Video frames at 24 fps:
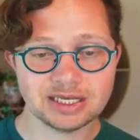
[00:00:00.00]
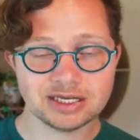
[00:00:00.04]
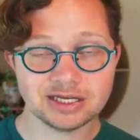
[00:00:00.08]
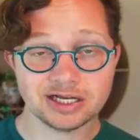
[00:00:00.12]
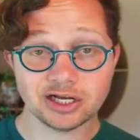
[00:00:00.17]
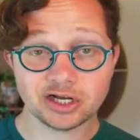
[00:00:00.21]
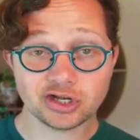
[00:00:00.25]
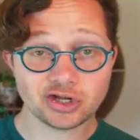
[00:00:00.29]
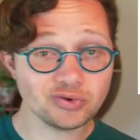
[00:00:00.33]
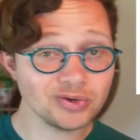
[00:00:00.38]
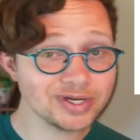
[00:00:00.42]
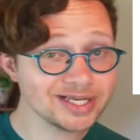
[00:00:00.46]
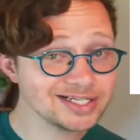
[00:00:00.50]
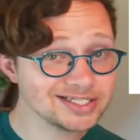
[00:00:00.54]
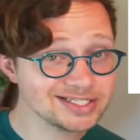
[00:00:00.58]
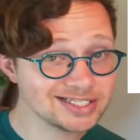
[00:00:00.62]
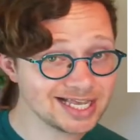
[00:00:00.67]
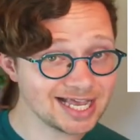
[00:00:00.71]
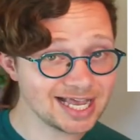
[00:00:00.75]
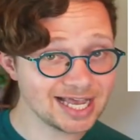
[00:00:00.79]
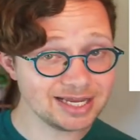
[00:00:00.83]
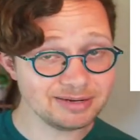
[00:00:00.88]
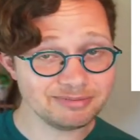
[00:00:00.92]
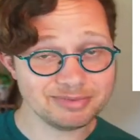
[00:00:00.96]
A quick
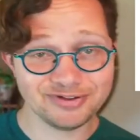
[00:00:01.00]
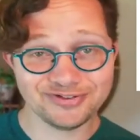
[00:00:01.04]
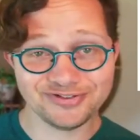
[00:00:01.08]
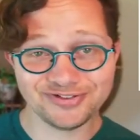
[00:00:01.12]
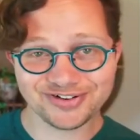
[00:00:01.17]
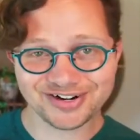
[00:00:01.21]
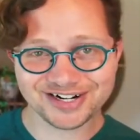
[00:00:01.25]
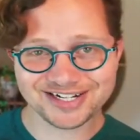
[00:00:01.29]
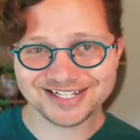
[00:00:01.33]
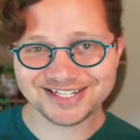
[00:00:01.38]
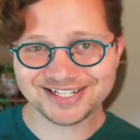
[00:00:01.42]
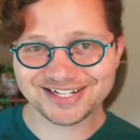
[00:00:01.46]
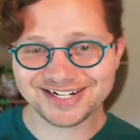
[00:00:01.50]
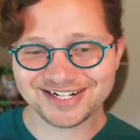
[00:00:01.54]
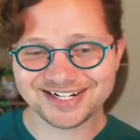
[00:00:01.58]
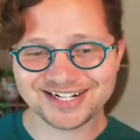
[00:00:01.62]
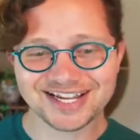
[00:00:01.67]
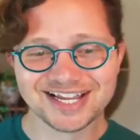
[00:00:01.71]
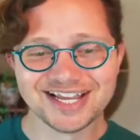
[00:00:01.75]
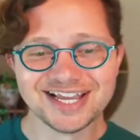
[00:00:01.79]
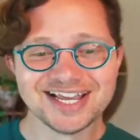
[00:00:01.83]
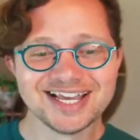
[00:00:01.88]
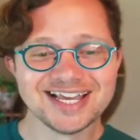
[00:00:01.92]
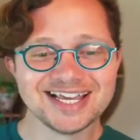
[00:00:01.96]
aside before I
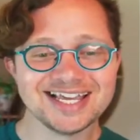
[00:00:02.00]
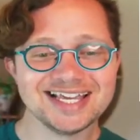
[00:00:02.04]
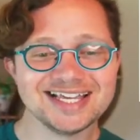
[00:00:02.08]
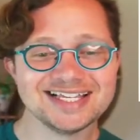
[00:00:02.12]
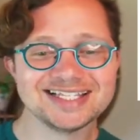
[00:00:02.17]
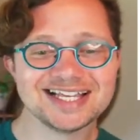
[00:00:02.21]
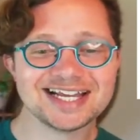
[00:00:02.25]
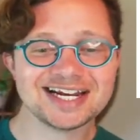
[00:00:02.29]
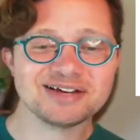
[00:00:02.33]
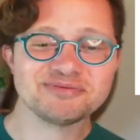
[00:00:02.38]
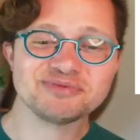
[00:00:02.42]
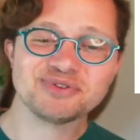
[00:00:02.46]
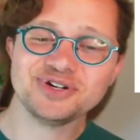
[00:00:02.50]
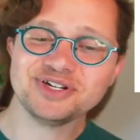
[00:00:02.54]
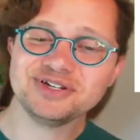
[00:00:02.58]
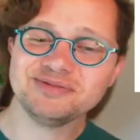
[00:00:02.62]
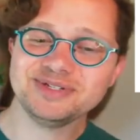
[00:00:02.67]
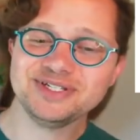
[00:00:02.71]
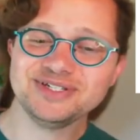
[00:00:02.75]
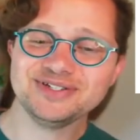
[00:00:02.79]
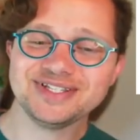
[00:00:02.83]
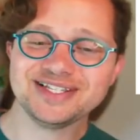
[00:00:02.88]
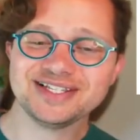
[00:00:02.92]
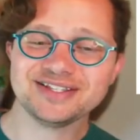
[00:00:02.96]
start is that I'm going to be
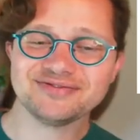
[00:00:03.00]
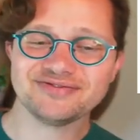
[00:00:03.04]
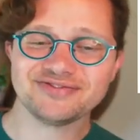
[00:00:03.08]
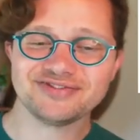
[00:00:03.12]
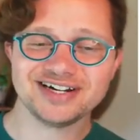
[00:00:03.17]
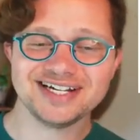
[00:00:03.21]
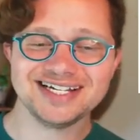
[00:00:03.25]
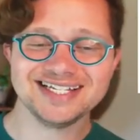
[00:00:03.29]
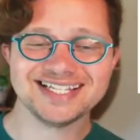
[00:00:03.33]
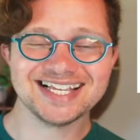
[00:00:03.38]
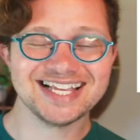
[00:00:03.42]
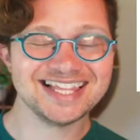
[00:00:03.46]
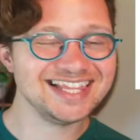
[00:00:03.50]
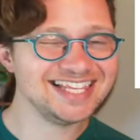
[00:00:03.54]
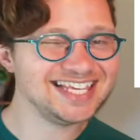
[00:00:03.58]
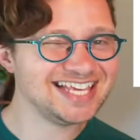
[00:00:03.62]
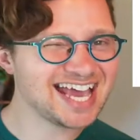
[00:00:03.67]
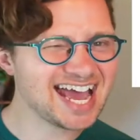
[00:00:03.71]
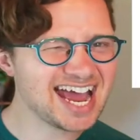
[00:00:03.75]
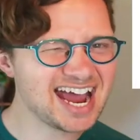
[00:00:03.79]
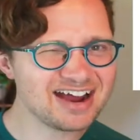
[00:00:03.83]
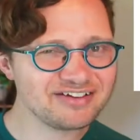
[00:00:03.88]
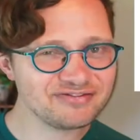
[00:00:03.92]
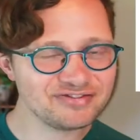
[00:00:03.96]
using the phrase
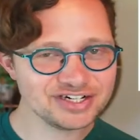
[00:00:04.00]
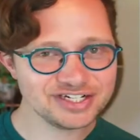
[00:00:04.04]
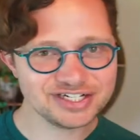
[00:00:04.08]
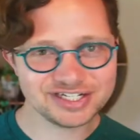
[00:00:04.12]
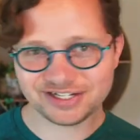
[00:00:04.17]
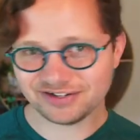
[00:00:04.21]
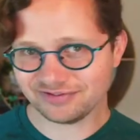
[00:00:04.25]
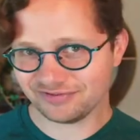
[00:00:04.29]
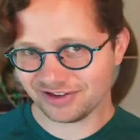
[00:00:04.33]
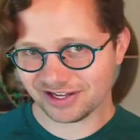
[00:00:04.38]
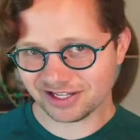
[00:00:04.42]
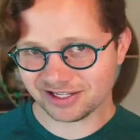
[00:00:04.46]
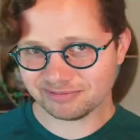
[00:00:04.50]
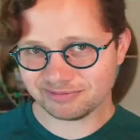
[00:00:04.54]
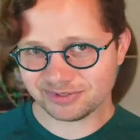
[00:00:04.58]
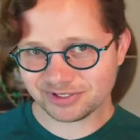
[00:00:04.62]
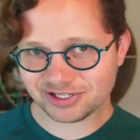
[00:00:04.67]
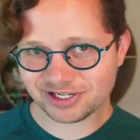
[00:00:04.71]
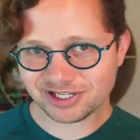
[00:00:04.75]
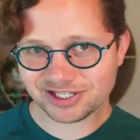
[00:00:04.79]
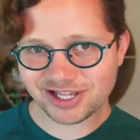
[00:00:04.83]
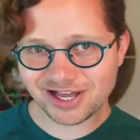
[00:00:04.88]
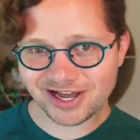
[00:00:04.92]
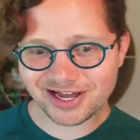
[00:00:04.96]
the average developer
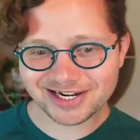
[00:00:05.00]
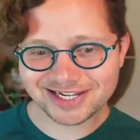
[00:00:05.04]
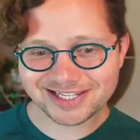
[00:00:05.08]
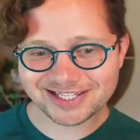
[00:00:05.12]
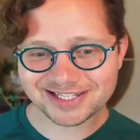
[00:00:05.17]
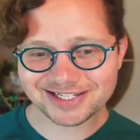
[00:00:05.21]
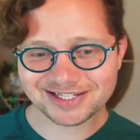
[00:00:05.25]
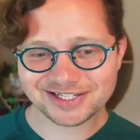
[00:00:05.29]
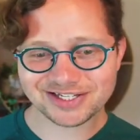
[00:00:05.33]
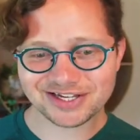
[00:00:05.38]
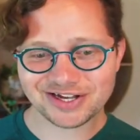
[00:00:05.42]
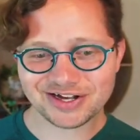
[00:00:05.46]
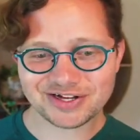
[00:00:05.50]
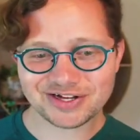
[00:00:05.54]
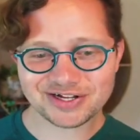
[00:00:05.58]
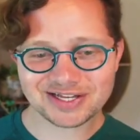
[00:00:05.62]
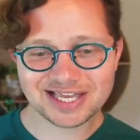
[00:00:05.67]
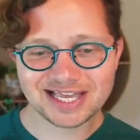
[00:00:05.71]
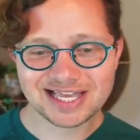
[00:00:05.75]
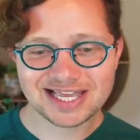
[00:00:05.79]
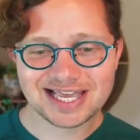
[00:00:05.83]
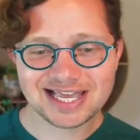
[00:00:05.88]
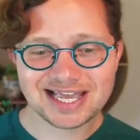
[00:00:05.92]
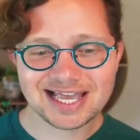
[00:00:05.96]
a lot in this talk,
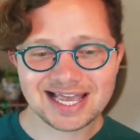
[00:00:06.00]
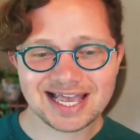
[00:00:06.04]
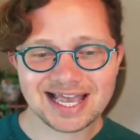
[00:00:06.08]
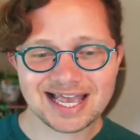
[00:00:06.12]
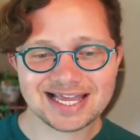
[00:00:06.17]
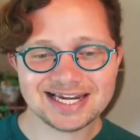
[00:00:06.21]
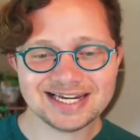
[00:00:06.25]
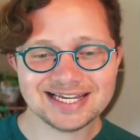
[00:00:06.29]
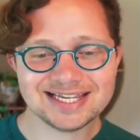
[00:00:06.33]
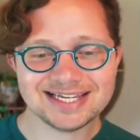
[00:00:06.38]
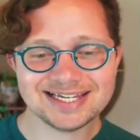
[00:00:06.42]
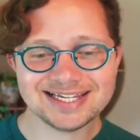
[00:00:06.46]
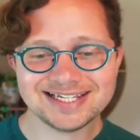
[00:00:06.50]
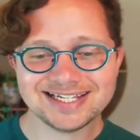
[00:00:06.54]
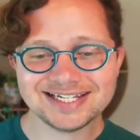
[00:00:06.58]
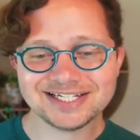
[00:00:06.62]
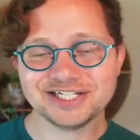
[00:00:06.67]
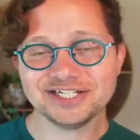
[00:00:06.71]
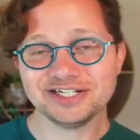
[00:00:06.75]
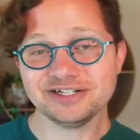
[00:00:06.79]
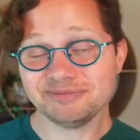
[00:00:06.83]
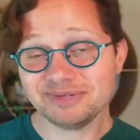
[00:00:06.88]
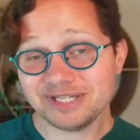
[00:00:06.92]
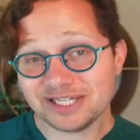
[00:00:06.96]
and in
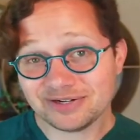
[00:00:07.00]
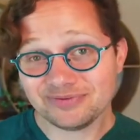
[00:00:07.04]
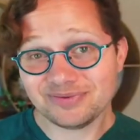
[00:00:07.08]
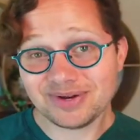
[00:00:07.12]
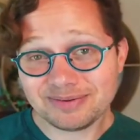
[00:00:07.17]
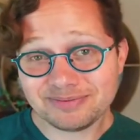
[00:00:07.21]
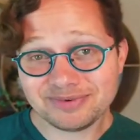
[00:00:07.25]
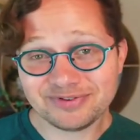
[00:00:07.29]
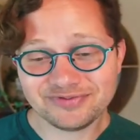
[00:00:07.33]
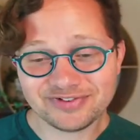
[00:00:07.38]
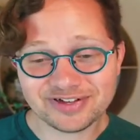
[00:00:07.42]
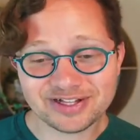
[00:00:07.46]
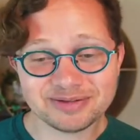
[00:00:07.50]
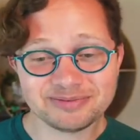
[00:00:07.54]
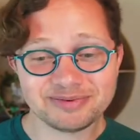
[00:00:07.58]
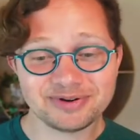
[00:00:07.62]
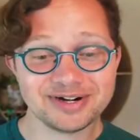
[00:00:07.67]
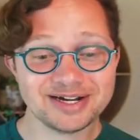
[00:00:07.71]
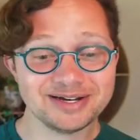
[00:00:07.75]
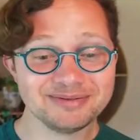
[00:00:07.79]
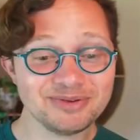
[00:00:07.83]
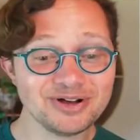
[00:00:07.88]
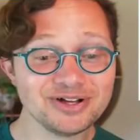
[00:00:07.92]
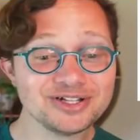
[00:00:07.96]
addition to being a web developer,
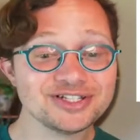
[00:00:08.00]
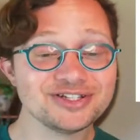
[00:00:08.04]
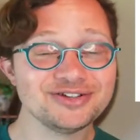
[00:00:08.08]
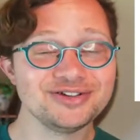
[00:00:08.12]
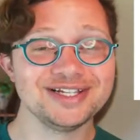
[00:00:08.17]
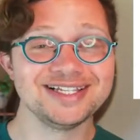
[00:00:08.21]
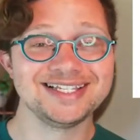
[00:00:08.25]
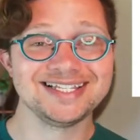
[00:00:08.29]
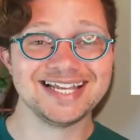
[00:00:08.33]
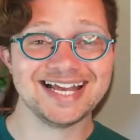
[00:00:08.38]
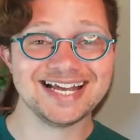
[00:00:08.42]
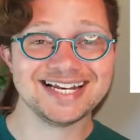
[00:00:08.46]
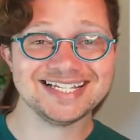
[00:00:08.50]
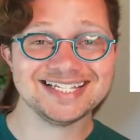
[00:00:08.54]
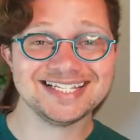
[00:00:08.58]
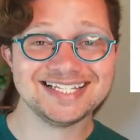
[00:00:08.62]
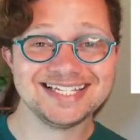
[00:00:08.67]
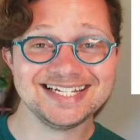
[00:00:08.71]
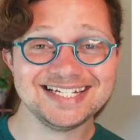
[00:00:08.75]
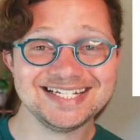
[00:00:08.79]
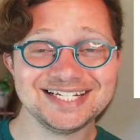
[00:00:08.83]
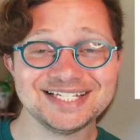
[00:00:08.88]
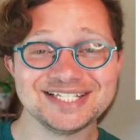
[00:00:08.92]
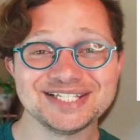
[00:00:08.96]
I'm also a
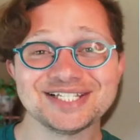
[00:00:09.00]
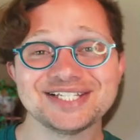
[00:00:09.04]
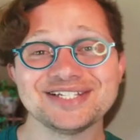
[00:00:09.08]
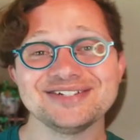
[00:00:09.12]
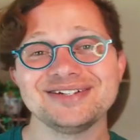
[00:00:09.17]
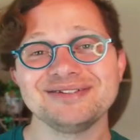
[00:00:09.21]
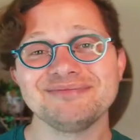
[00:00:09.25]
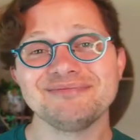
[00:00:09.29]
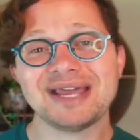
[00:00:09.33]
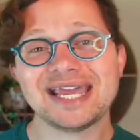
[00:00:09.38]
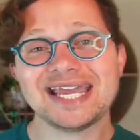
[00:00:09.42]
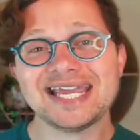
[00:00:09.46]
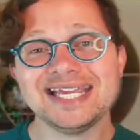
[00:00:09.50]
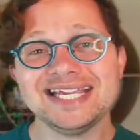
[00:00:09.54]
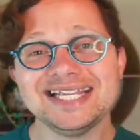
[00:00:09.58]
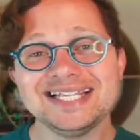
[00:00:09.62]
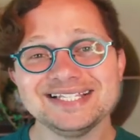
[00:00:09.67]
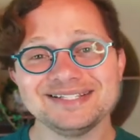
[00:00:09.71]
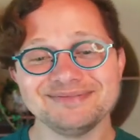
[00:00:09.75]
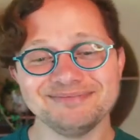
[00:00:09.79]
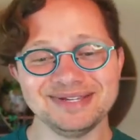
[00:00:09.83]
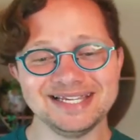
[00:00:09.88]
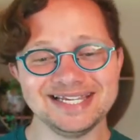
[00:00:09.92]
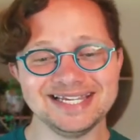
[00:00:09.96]
statistician, so it
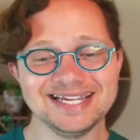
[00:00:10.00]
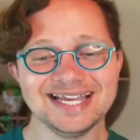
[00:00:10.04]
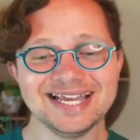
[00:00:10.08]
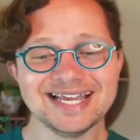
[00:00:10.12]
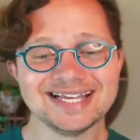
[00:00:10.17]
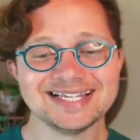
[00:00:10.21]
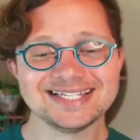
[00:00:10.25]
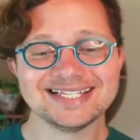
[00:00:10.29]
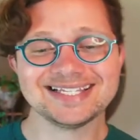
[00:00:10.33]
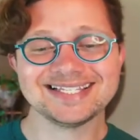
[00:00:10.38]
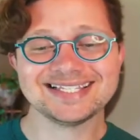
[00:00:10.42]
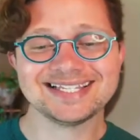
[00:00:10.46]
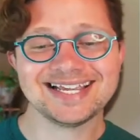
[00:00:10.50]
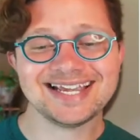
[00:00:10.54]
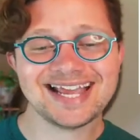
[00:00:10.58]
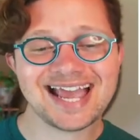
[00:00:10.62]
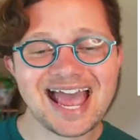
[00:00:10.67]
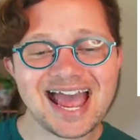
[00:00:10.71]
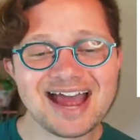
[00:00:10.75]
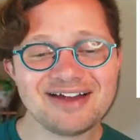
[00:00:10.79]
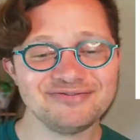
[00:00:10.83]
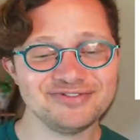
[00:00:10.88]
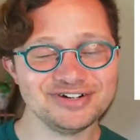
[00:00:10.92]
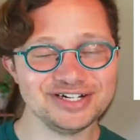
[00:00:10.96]
pains me to say
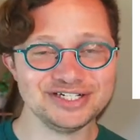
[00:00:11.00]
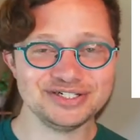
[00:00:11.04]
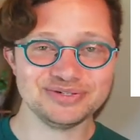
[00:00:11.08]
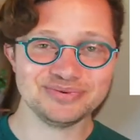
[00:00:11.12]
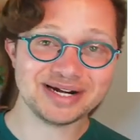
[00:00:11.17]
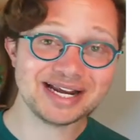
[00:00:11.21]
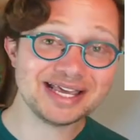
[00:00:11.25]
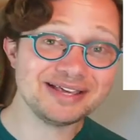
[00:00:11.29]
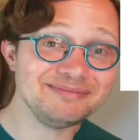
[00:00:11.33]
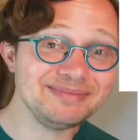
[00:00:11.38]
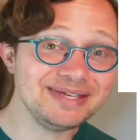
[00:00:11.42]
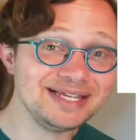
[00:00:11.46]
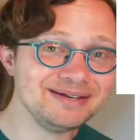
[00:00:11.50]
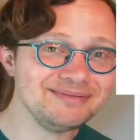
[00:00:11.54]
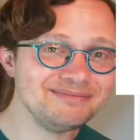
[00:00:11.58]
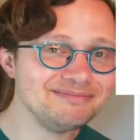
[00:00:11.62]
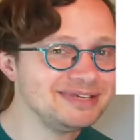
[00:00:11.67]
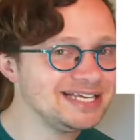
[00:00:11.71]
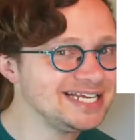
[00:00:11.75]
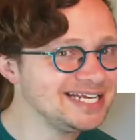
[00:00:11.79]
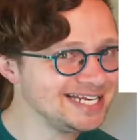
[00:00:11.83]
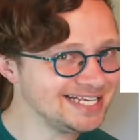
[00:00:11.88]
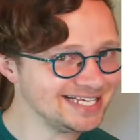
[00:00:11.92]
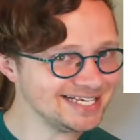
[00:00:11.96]
average when I mean
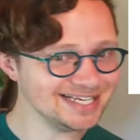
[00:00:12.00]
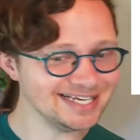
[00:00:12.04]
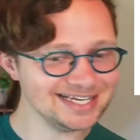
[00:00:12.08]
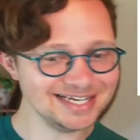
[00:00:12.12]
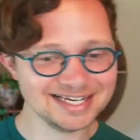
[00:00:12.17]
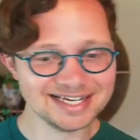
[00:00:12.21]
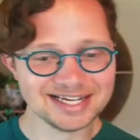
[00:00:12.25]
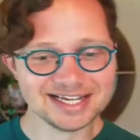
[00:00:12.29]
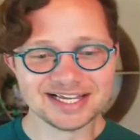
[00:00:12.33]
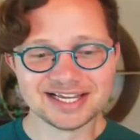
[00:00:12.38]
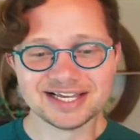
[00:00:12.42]
median.